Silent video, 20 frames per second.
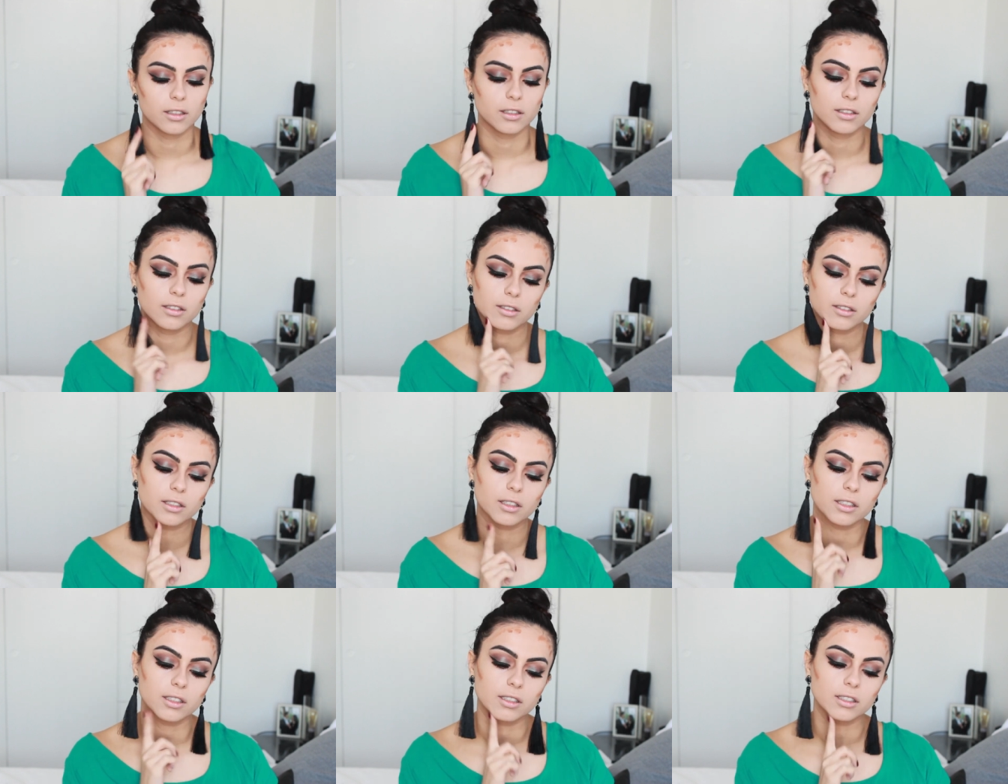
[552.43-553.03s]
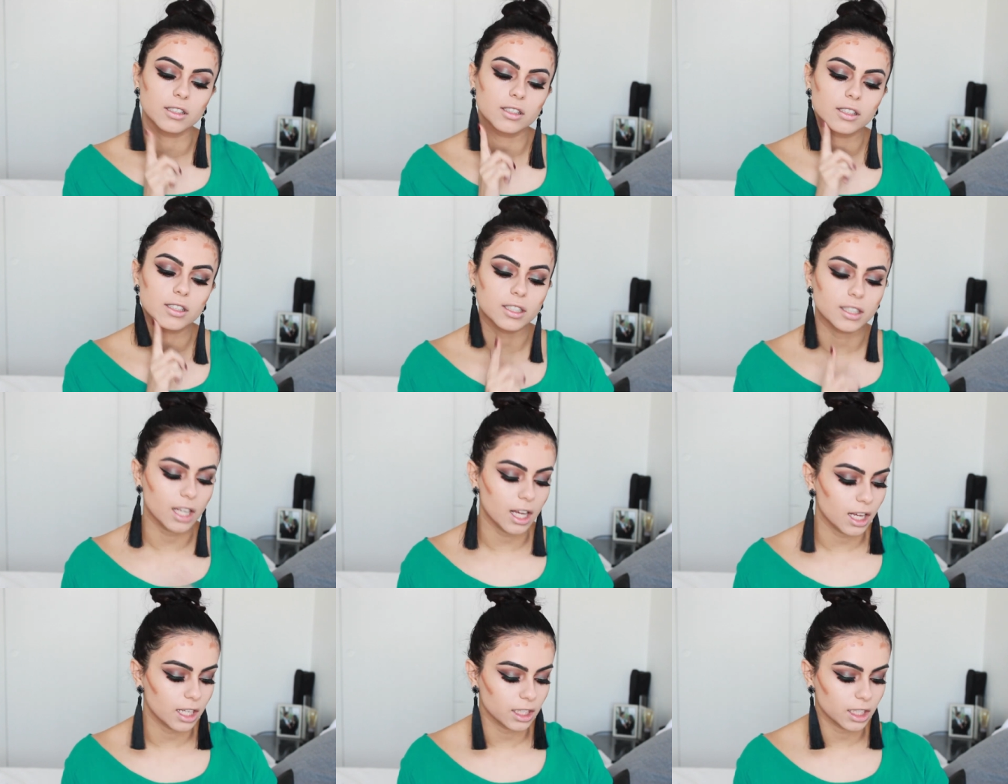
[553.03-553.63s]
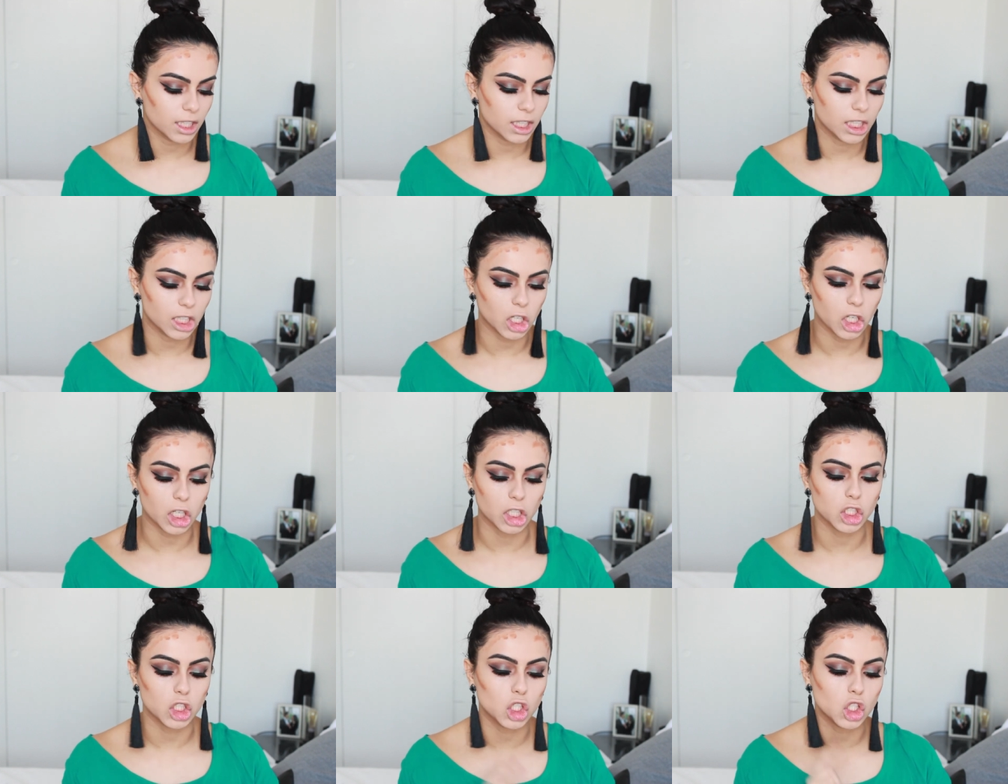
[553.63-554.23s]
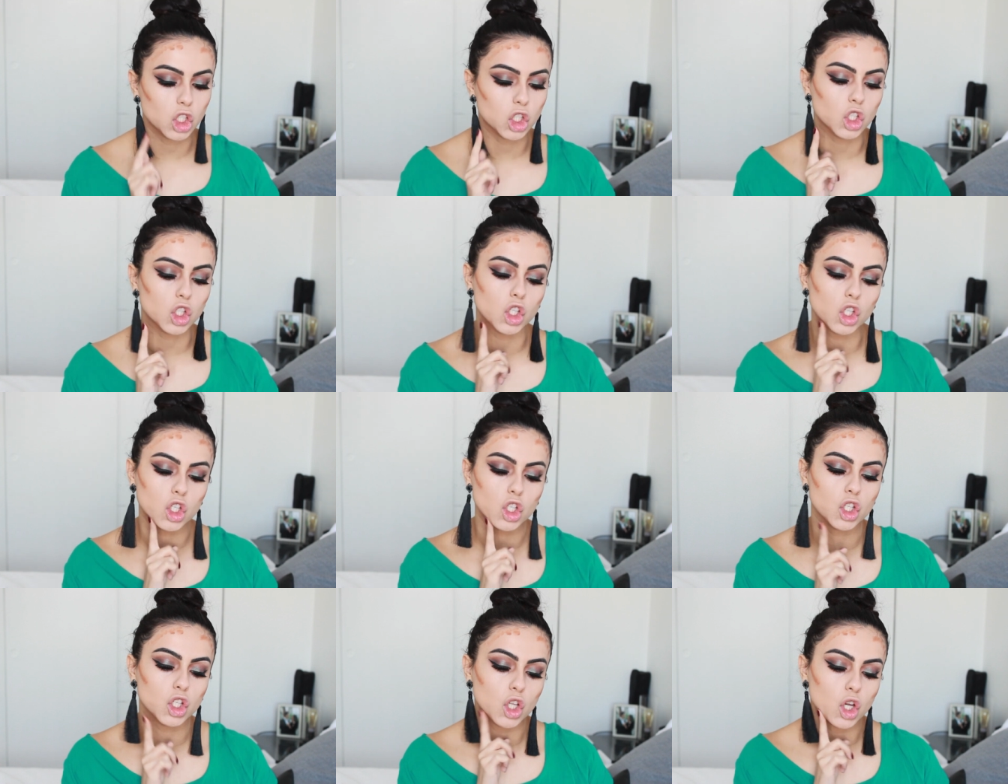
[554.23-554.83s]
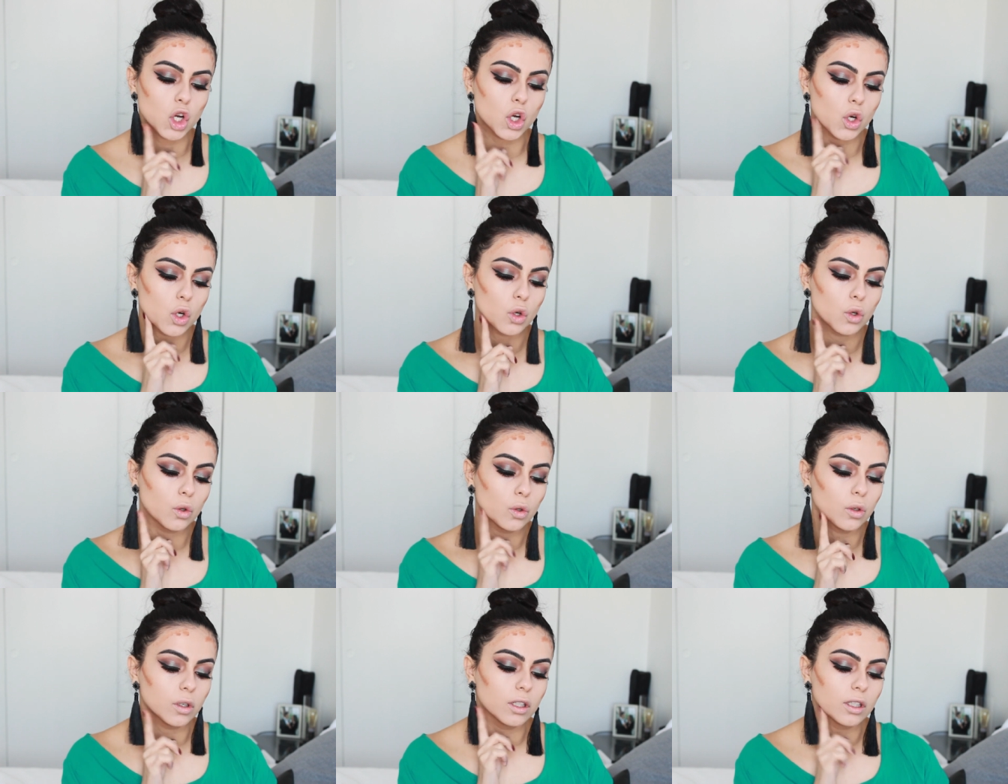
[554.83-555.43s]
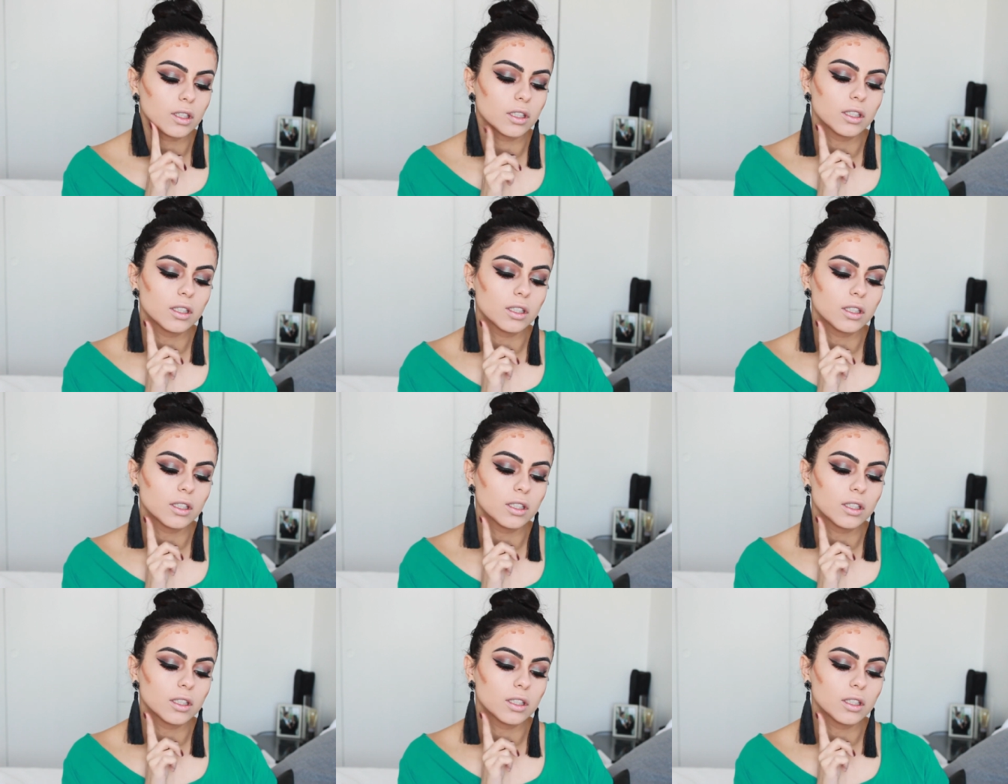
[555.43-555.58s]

because it's not looking so,